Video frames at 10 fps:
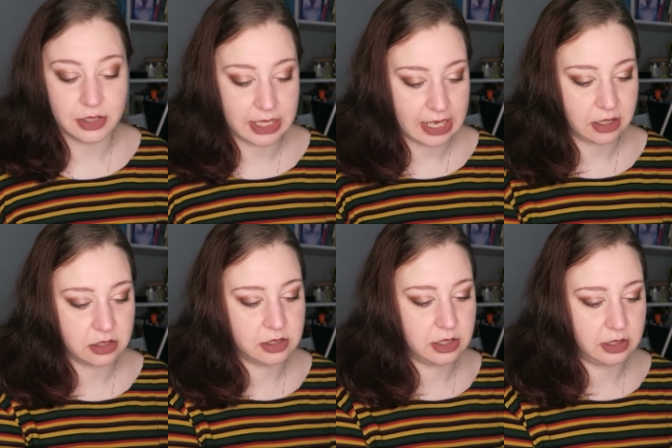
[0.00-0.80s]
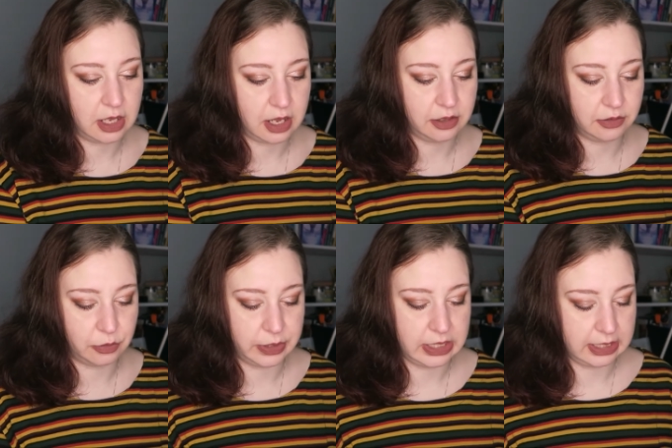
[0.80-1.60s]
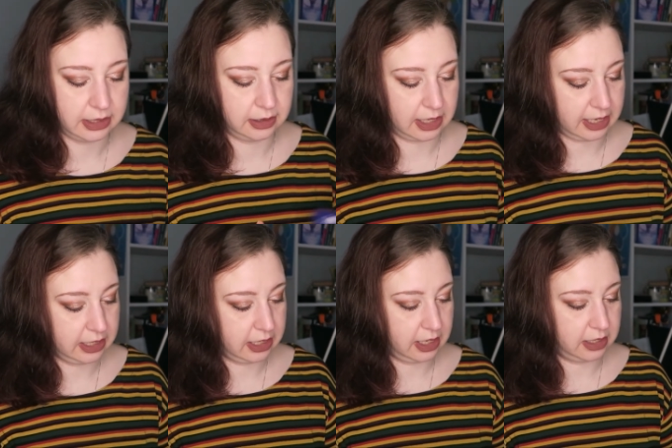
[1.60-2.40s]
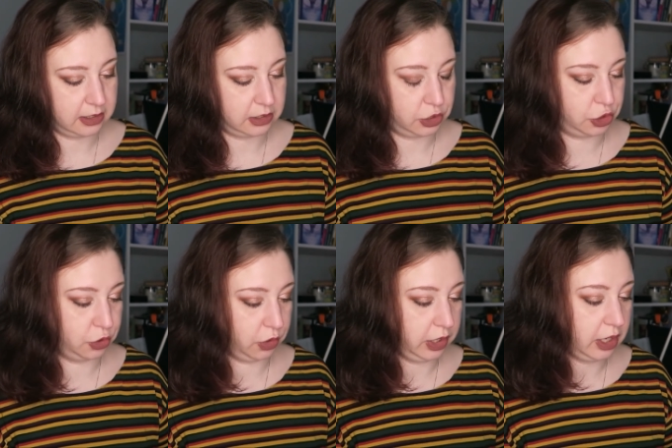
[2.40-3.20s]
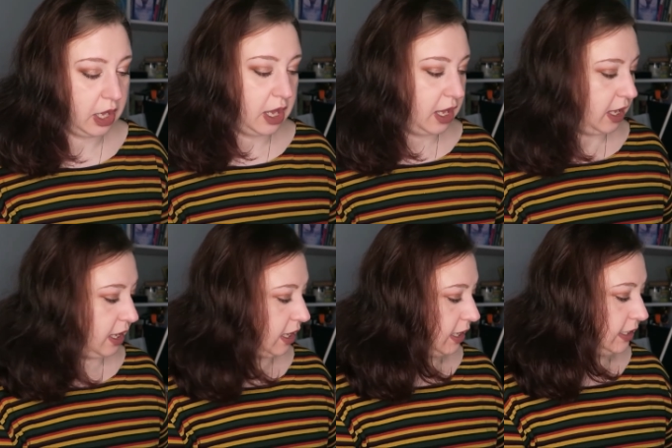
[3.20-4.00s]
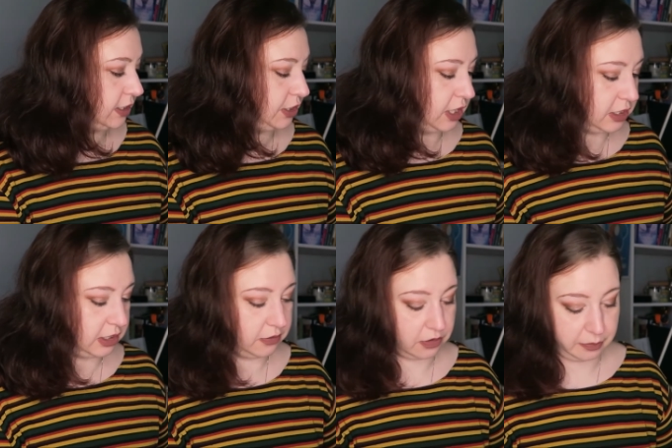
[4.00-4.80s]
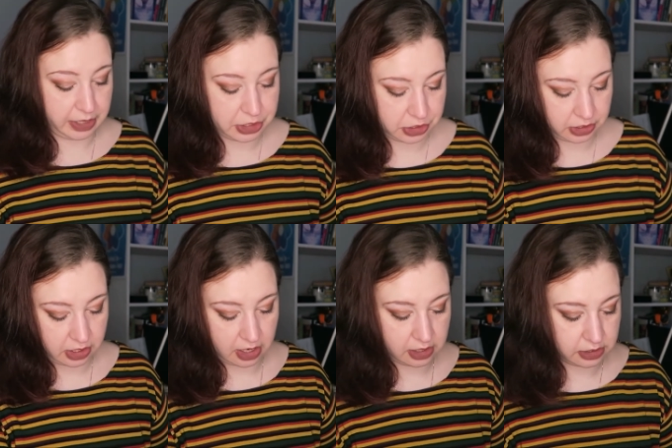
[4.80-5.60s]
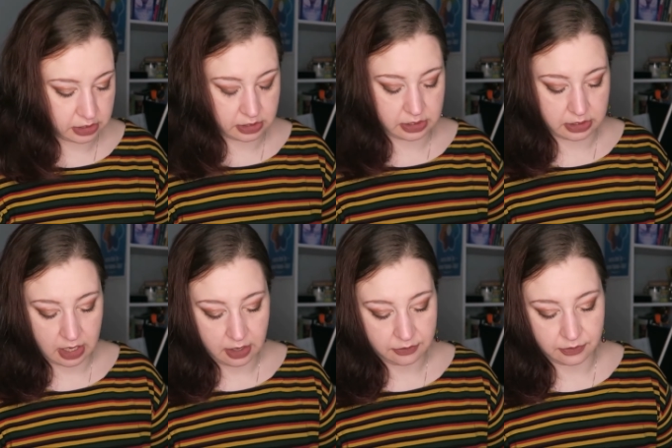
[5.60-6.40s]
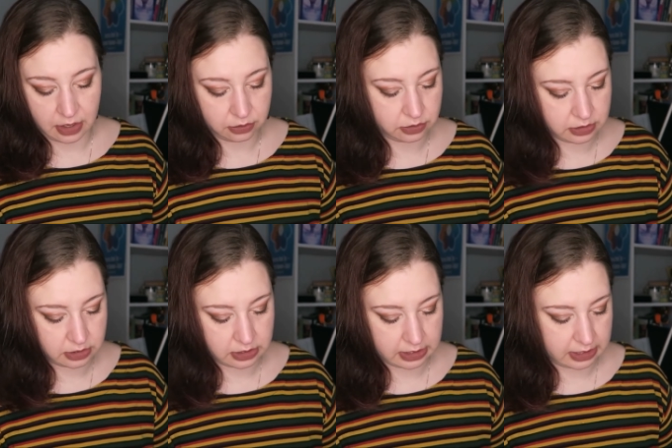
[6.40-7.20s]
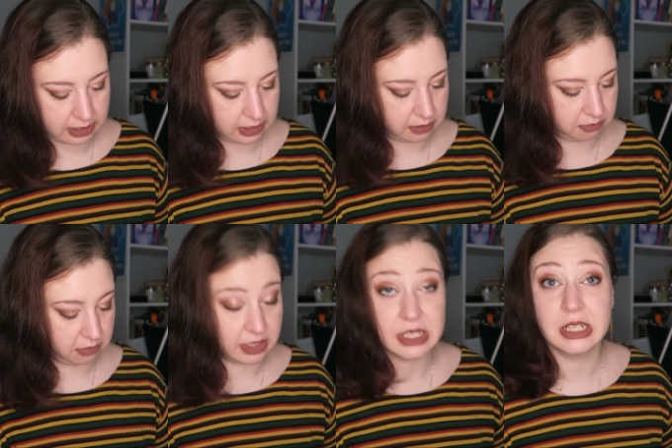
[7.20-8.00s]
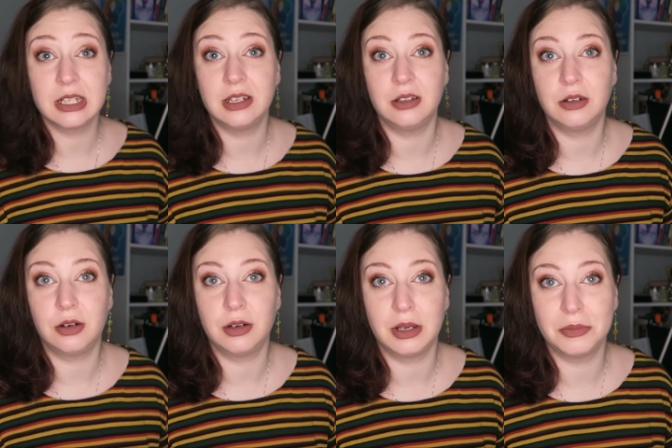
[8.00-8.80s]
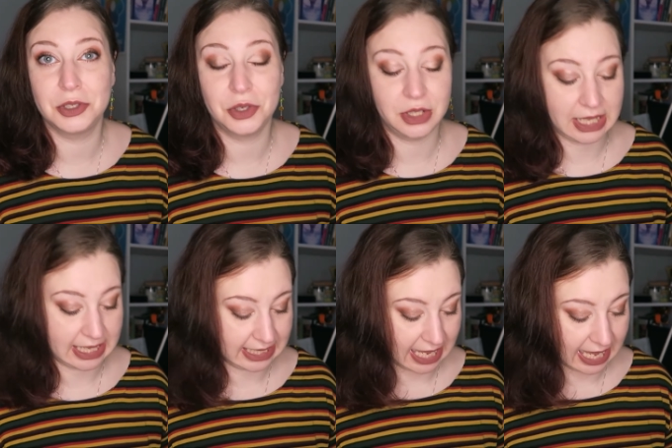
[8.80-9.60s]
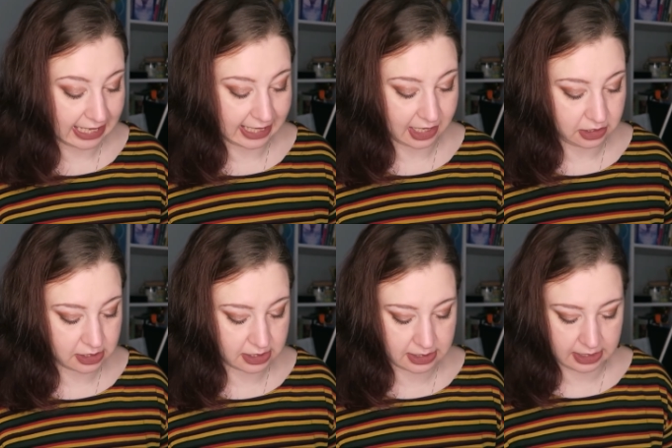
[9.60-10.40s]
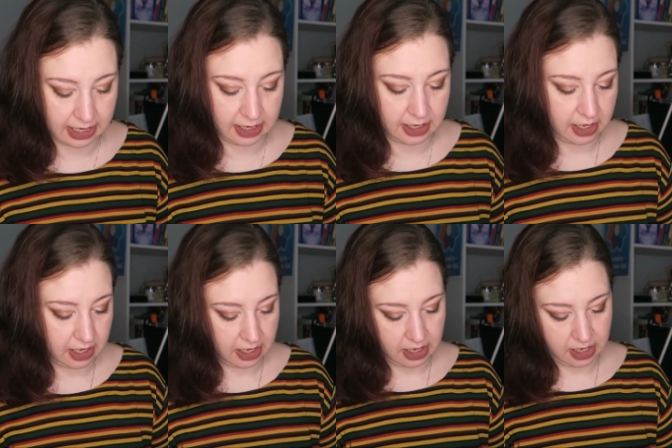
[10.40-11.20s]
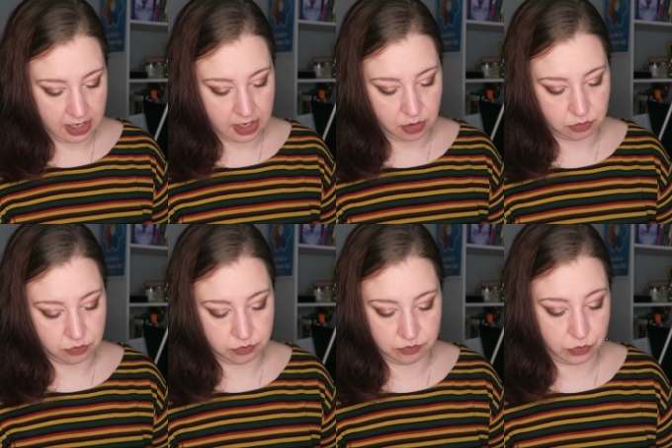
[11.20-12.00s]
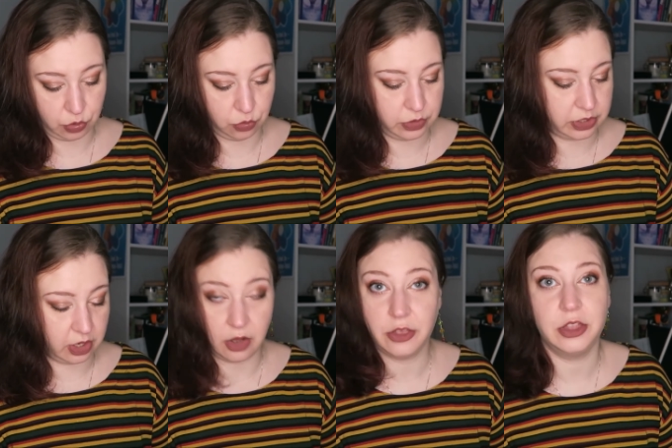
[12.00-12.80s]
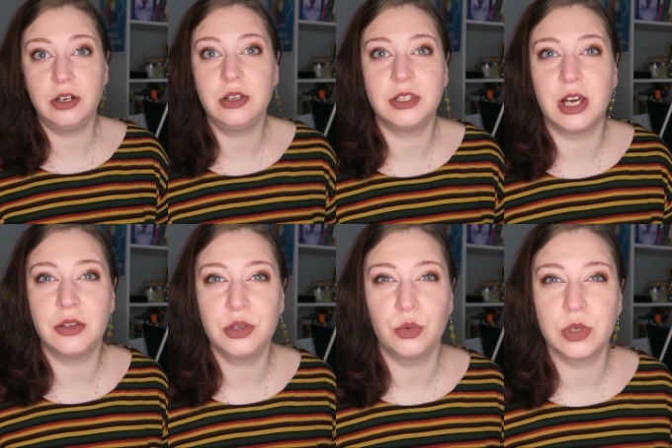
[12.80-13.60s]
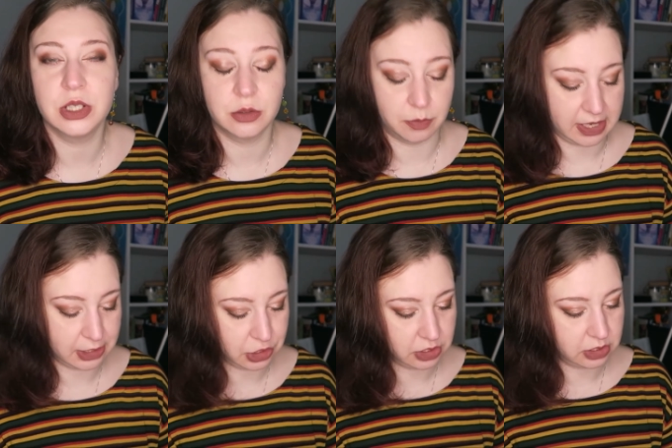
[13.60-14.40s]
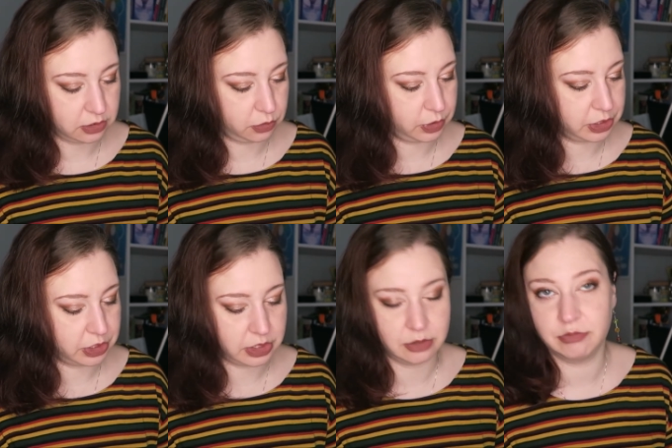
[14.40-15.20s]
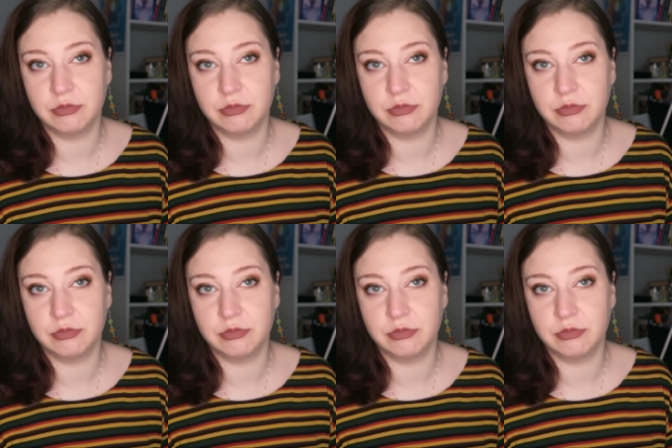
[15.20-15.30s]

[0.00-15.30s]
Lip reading: deck that I really like and enjoy is just an information cards that I found recently on Amazon, and I can't say who the author. The author wasn't mentioned, which is